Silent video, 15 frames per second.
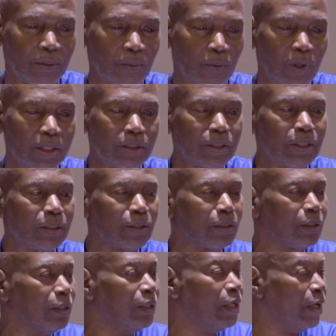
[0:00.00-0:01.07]
What is
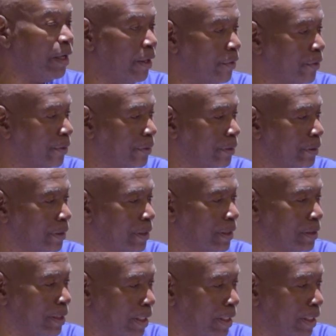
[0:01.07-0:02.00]
in error is